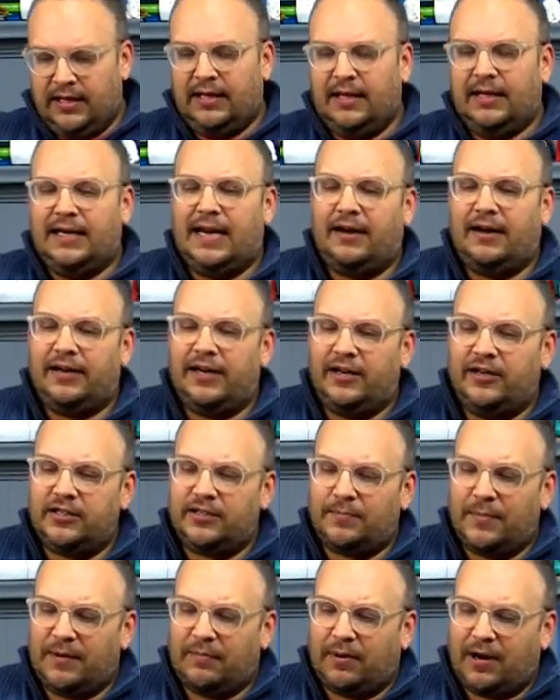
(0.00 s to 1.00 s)
Now here's
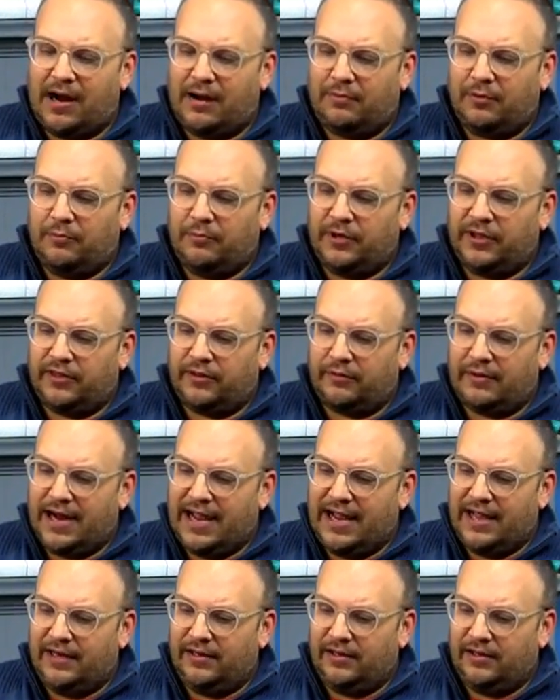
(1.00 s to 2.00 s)
my problem with
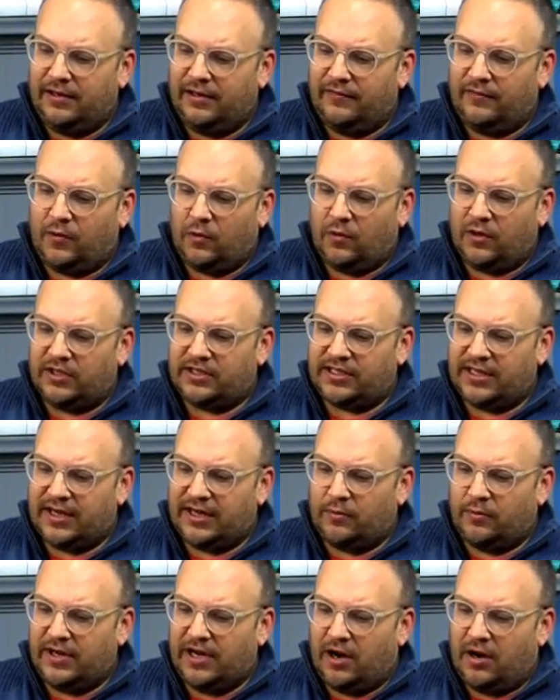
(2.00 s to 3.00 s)
thread, of course, like
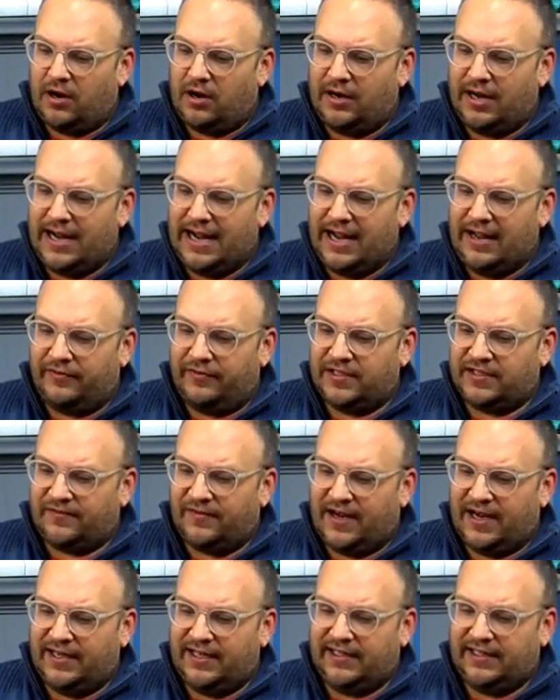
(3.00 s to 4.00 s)
we all have, is
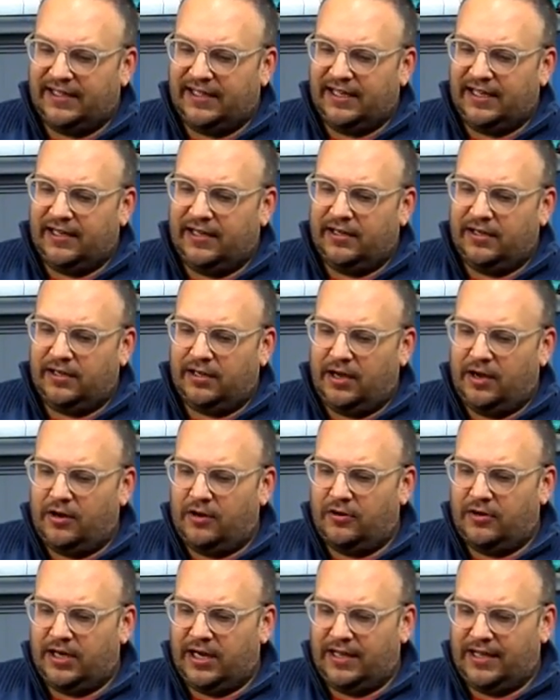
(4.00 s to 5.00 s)
finding the end. Oh,
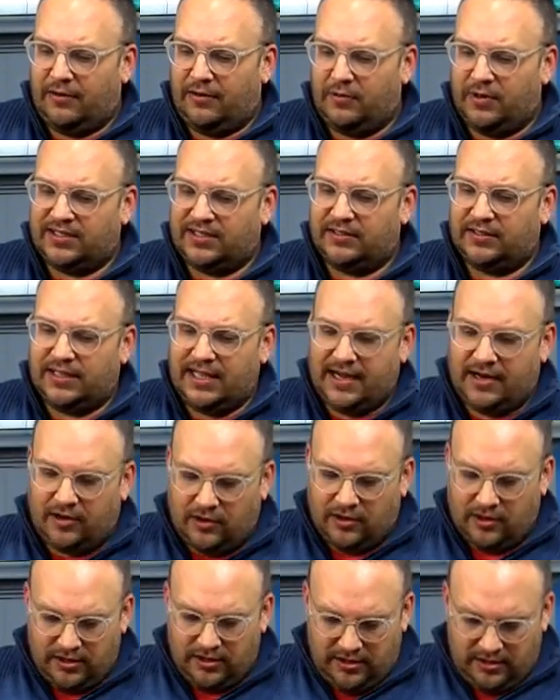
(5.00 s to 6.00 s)
okay, that wasn't that
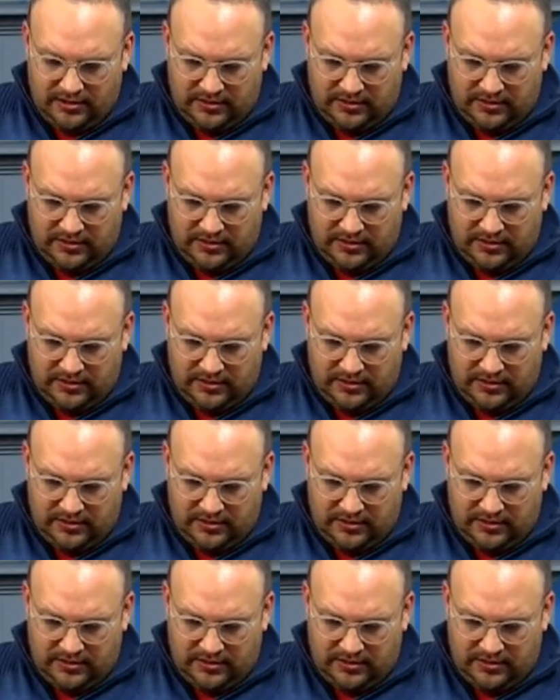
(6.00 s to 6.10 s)
hard.